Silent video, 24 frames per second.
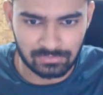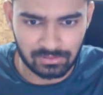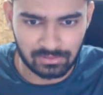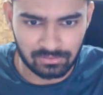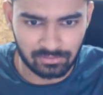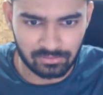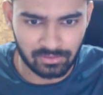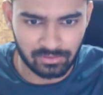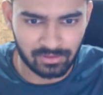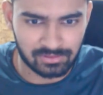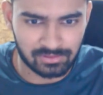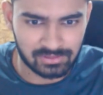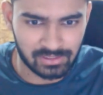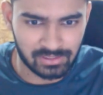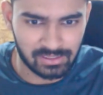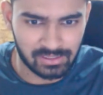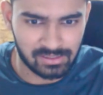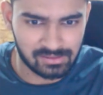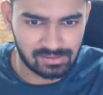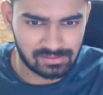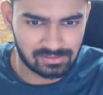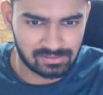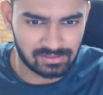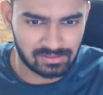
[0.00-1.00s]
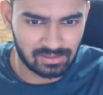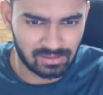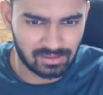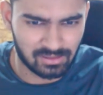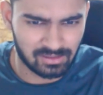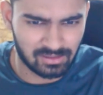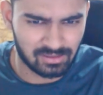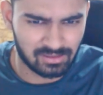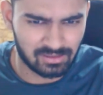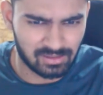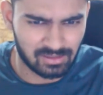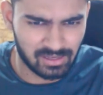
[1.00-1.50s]
Nana says
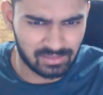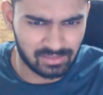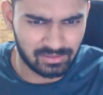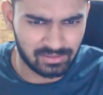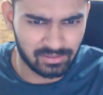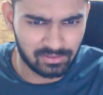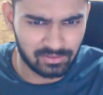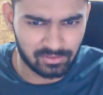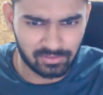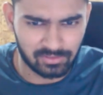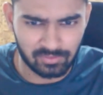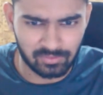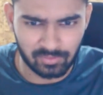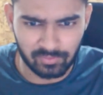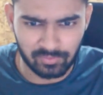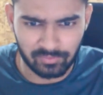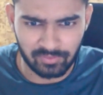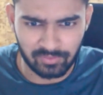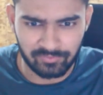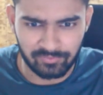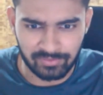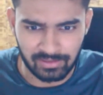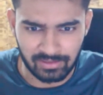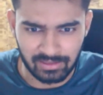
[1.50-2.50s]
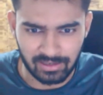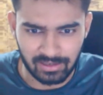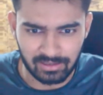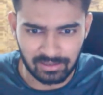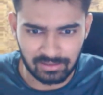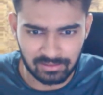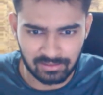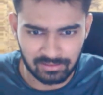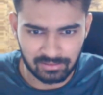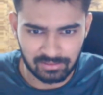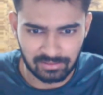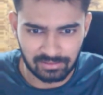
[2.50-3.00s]
I think your code will fail
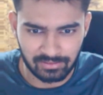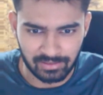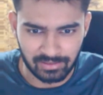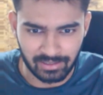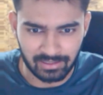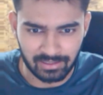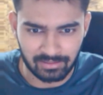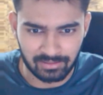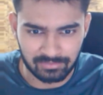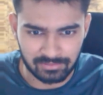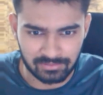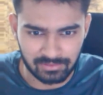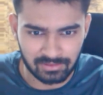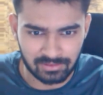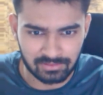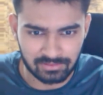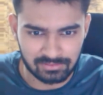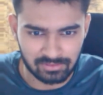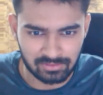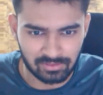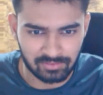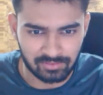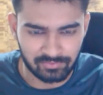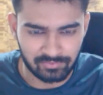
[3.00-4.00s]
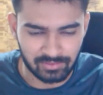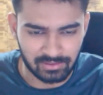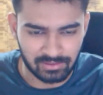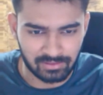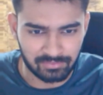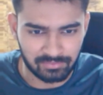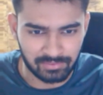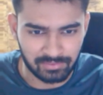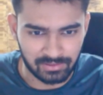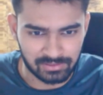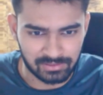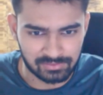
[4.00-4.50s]
at 9. I also got failed
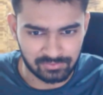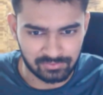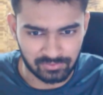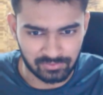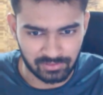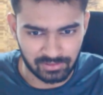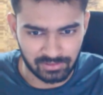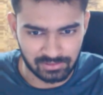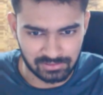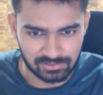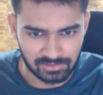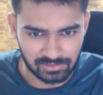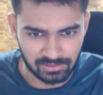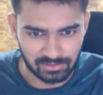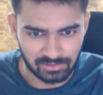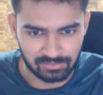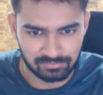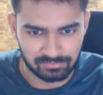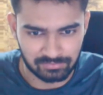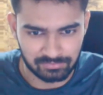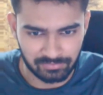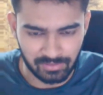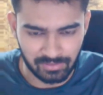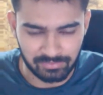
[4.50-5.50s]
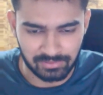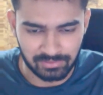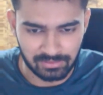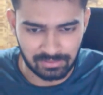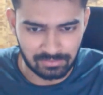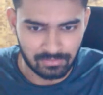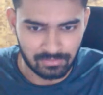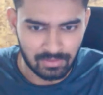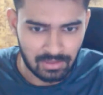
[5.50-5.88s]
at test 4 initially. Maybe.